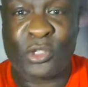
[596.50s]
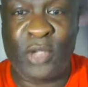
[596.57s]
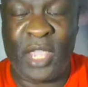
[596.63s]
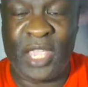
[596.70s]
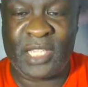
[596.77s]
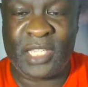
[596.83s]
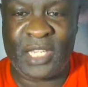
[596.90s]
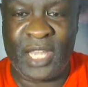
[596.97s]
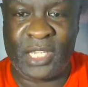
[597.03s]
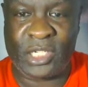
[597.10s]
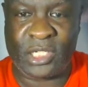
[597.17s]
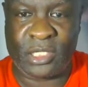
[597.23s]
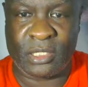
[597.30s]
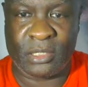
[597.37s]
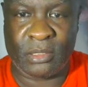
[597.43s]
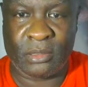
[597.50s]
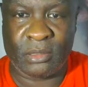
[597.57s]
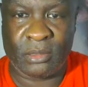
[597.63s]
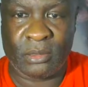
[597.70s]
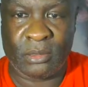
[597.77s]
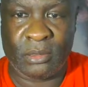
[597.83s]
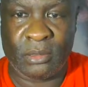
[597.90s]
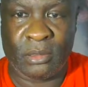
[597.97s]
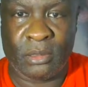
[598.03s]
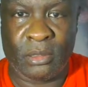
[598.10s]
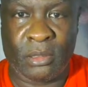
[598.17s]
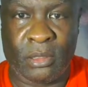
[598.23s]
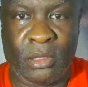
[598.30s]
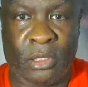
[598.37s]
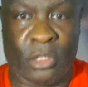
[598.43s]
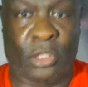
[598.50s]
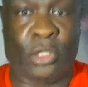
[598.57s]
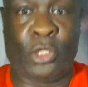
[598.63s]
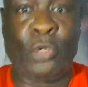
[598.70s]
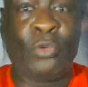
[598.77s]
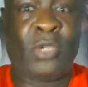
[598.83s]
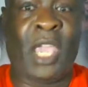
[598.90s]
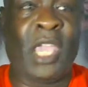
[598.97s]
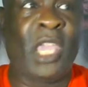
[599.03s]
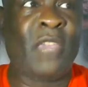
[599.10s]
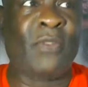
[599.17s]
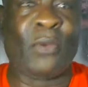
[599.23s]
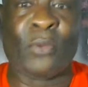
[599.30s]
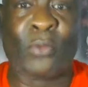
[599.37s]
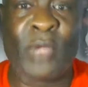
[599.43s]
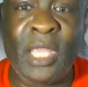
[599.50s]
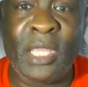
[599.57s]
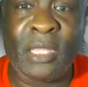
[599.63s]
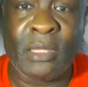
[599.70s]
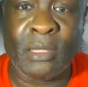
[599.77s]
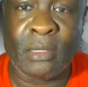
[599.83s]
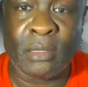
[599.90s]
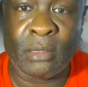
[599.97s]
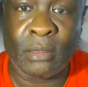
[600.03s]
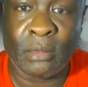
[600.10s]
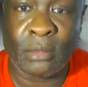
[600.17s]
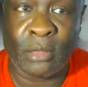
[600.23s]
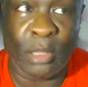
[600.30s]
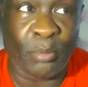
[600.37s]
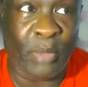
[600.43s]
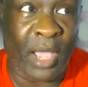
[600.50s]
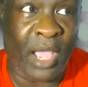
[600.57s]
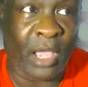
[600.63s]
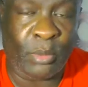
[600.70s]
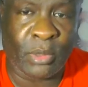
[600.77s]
translation, you can't even read the Bible.